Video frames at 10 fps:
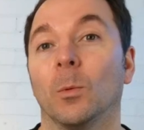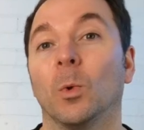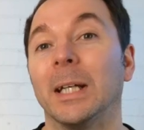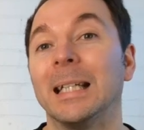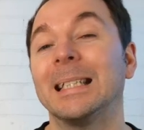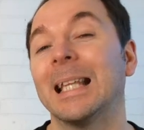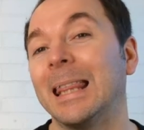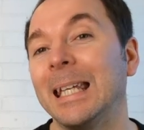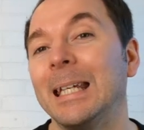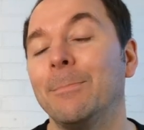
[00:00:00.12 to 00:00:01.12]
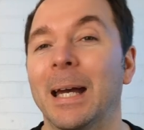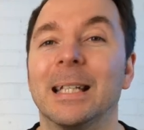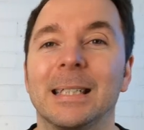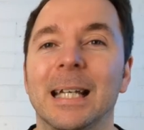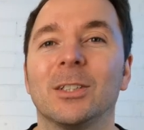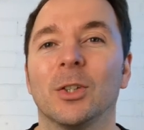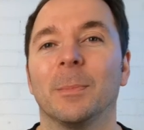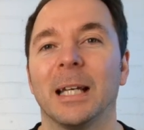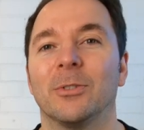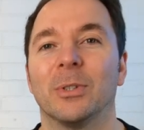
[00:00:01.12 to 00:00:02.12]
What is the best desktop
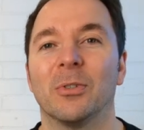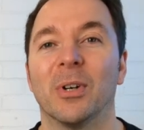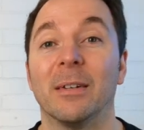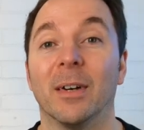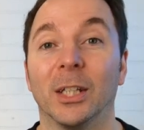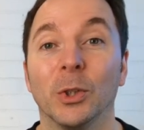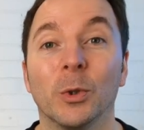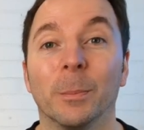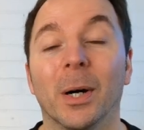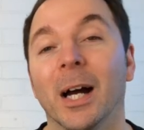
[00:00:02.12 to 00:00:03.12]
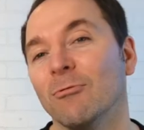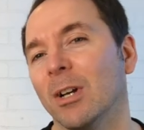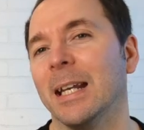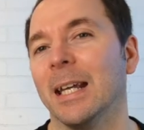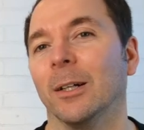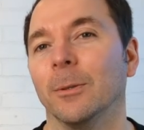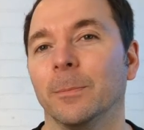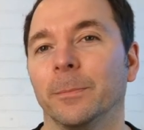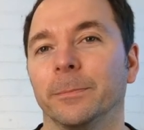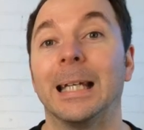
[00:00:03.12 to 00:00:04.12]
laser engraver you can buy right now?
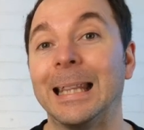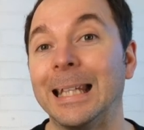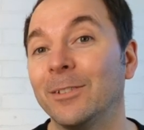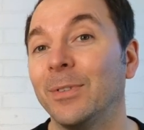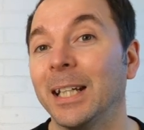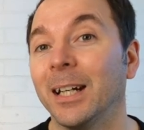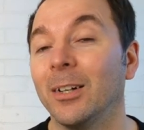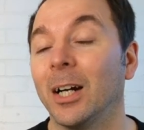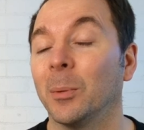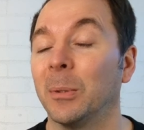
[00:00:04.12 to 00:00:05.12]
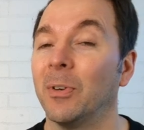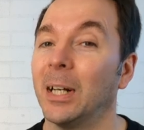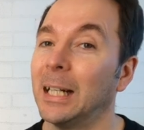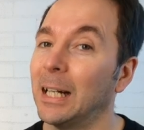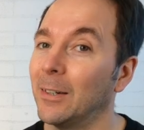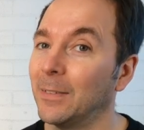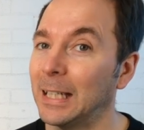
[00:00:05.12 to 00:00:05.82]
In this video, I'm going to be finding out if